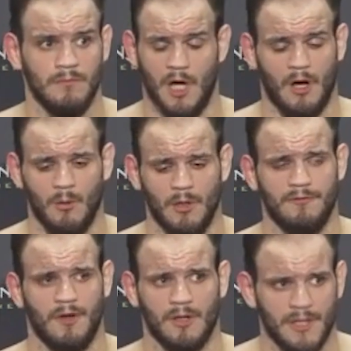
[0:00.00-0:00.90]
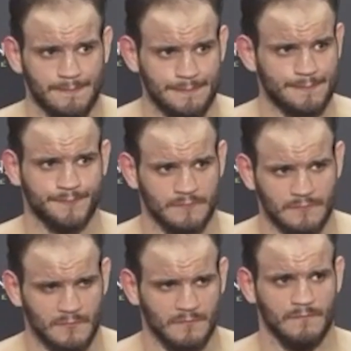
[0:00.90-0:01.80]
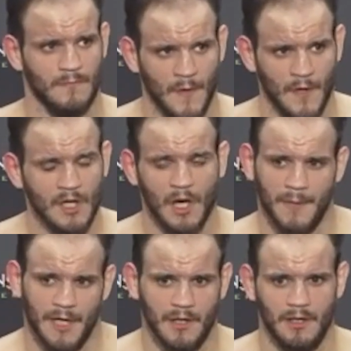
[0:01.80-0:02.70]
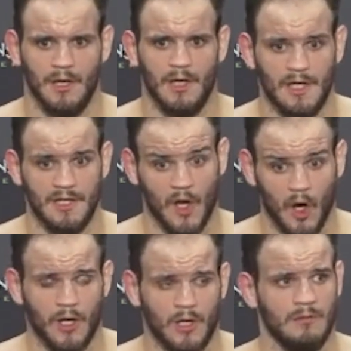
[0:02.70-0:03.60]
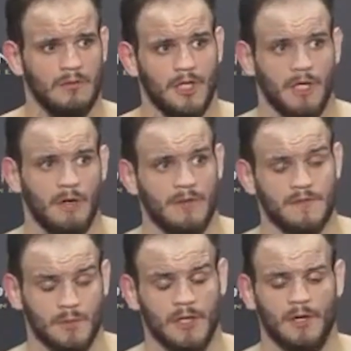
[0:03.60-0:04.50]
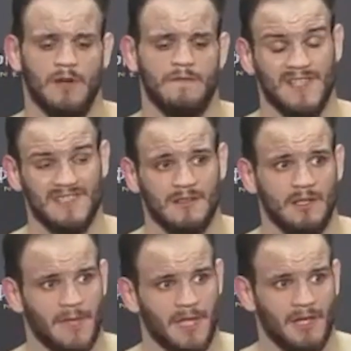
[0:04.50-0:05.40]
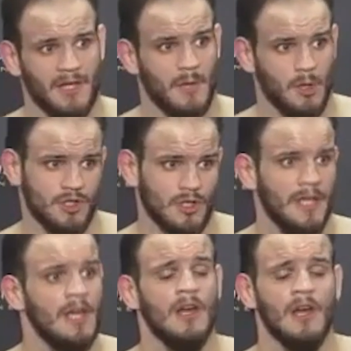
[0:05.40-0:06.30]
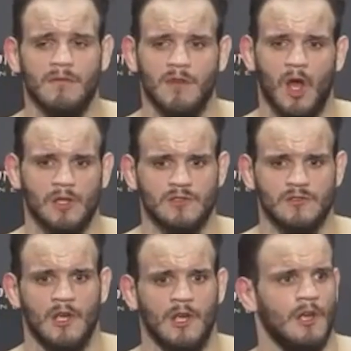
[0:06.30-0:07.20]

no, I wouldn't have fought again. I mean, it's hard. You know, it's really hard physically, mentally, emotionally. I've lost